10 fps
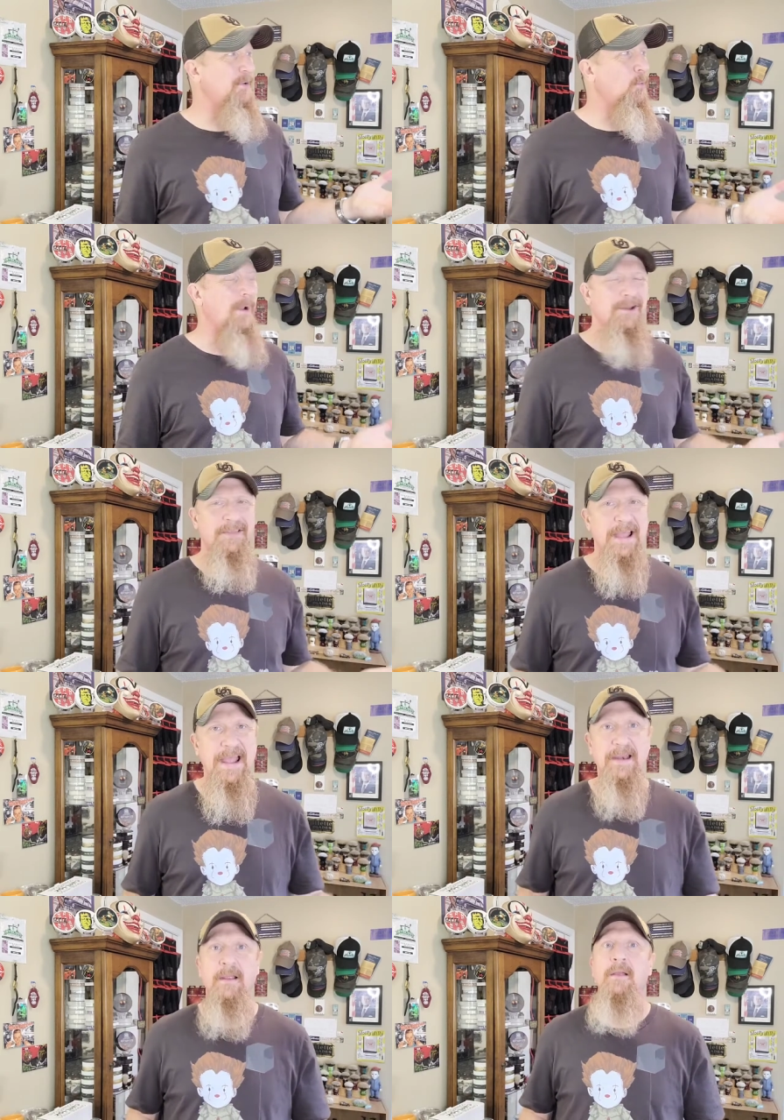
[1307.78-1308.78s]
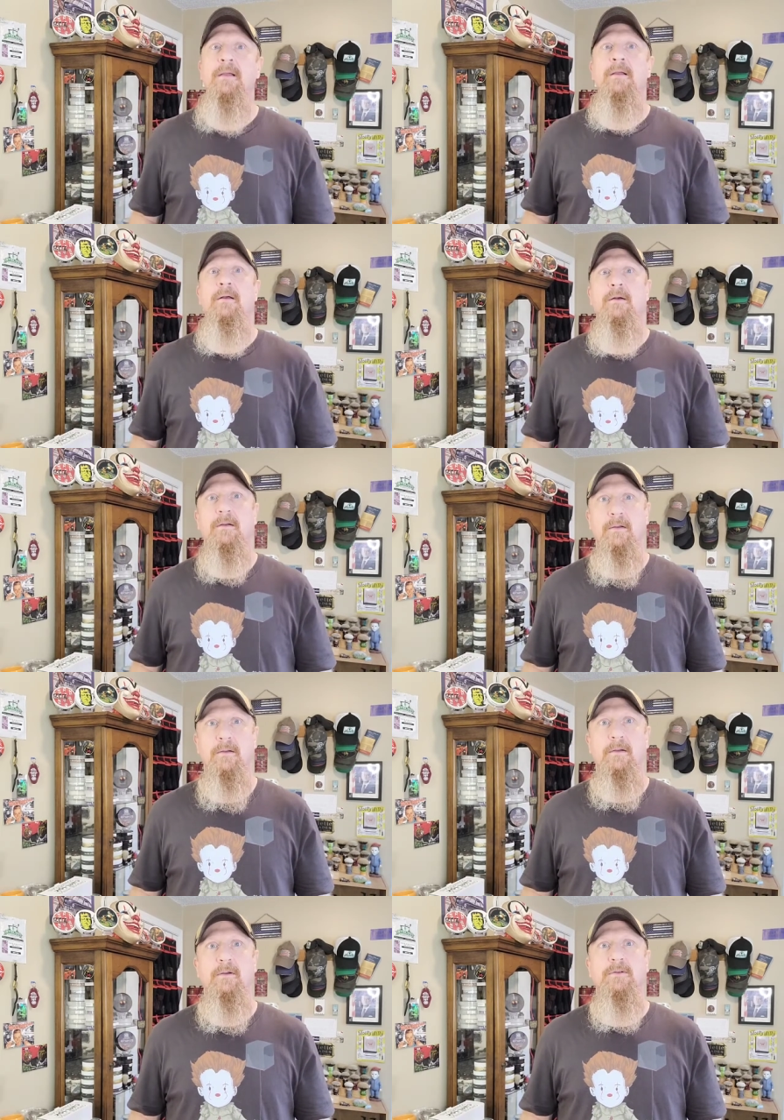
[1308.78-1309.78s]
not going to wear that.
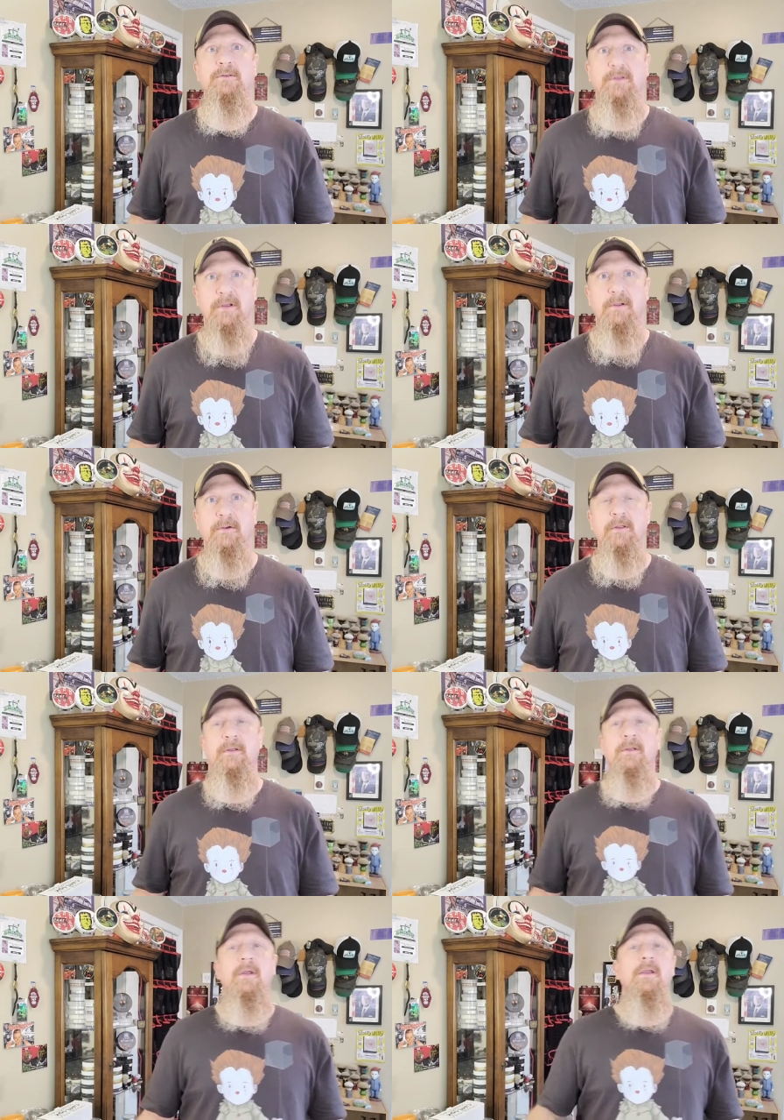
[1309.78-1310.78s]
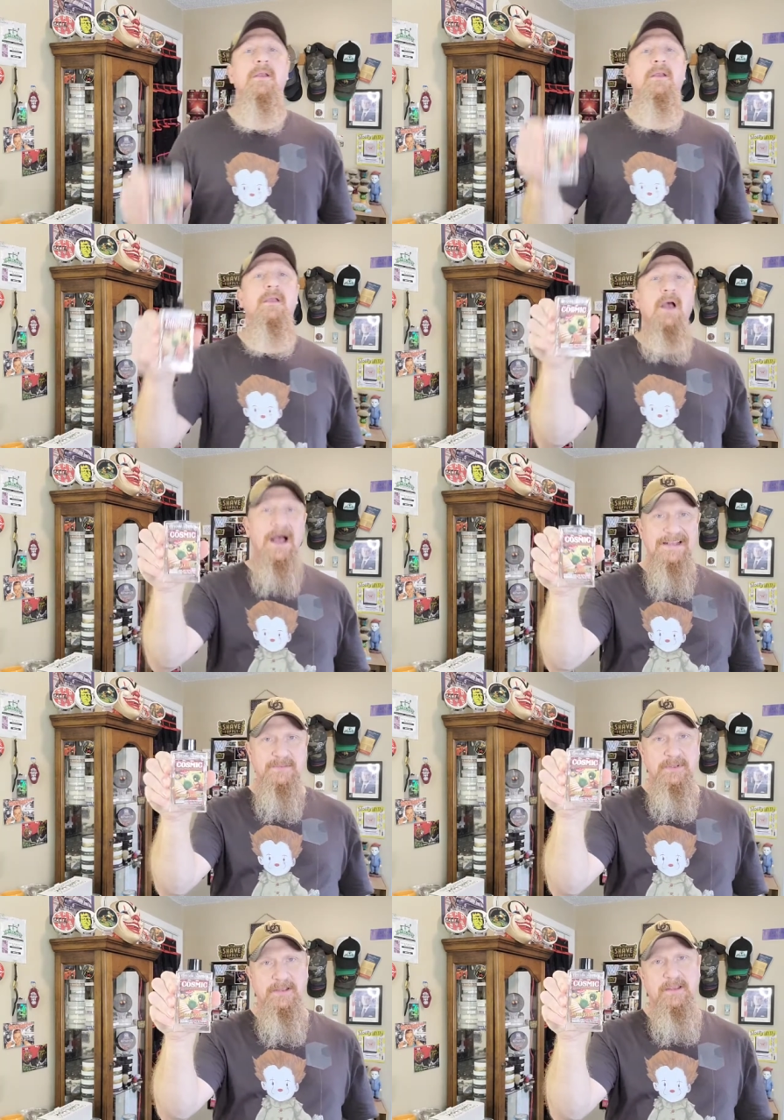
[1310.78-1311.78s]
Oh, dude.
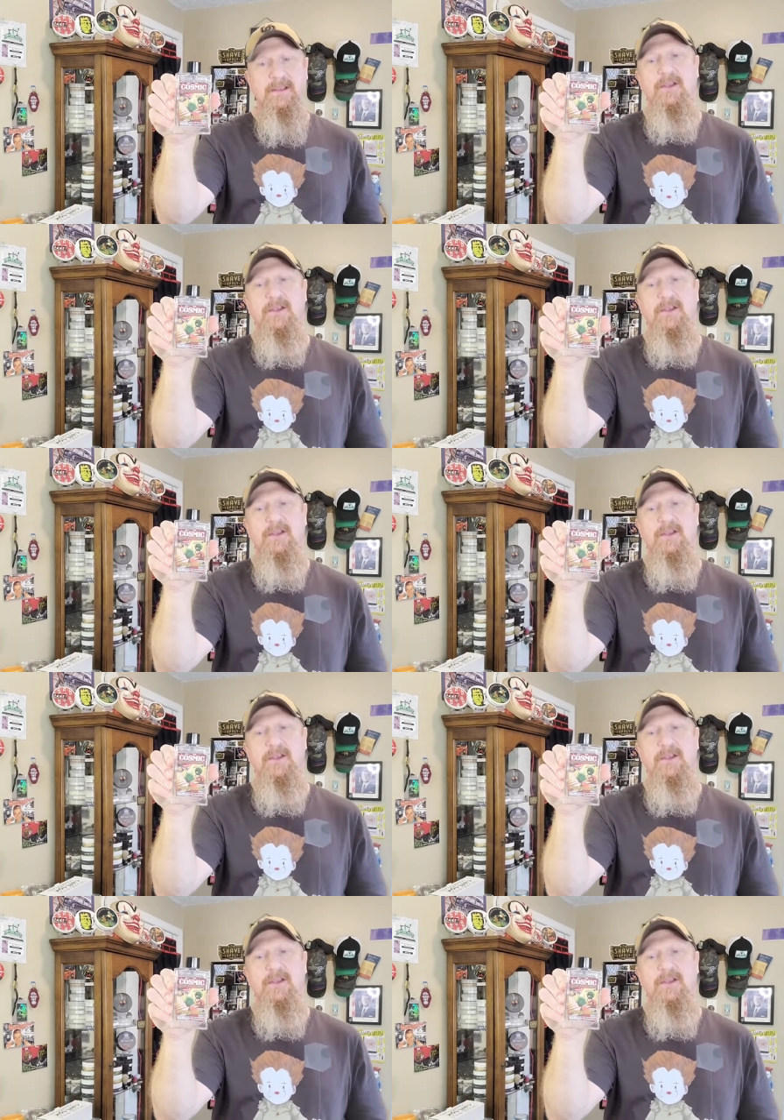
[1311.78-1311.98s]
Cosmic